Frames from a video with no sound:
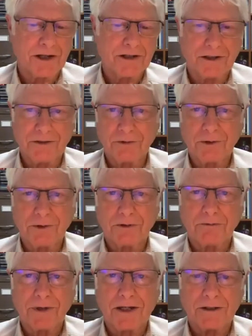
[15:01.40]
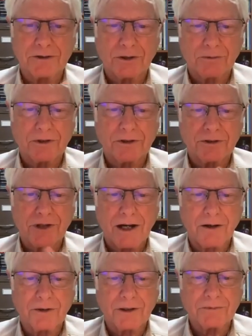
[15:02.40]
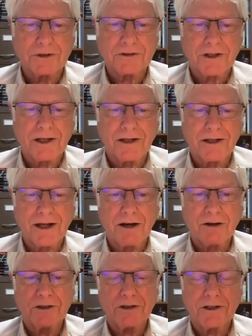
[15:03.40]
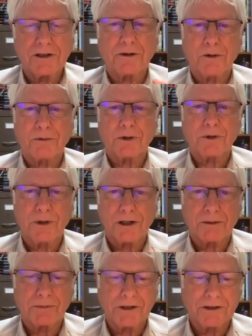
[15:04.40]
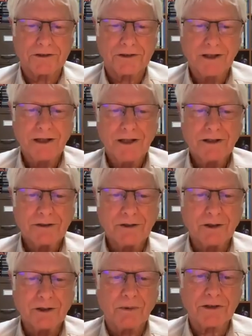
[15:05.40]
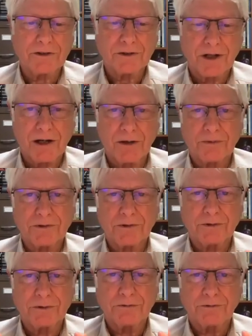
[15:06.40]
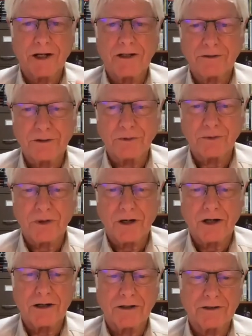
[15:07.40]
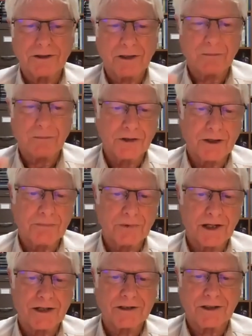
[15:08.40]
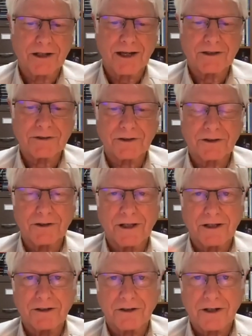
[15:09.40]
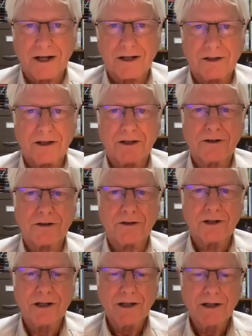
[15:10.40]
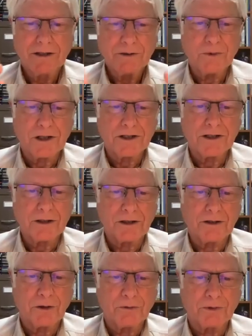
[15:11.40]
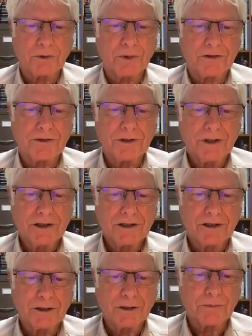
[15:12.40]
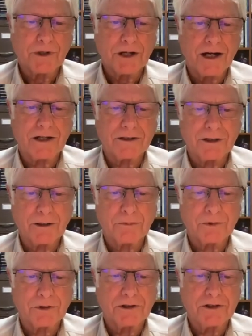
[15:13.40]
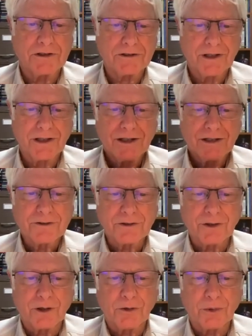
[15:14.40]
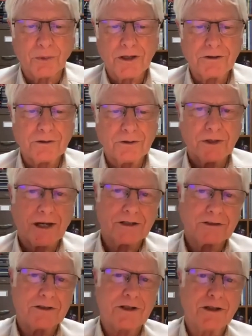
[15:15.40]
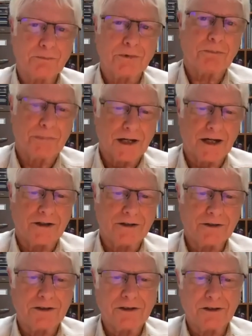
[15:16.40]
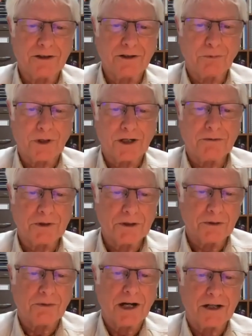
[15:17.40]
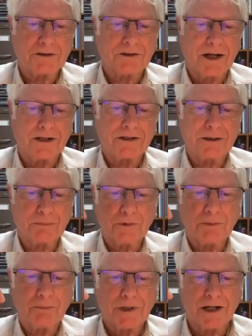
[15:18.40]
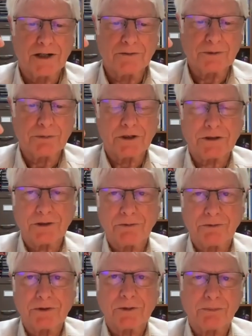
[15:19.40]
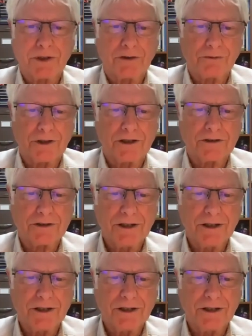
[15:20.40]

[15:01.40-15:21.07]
to give you an advantage over the trout. I'm just saying how you get it over quick because you don't want the trout to fight too long. They build up lactic acid, they can die later. You want to get it over with, get them caught, get them released. So the way you do that is you give them the butt. You give them whatever your rod's got, give them the butt, especially if it's a big fish.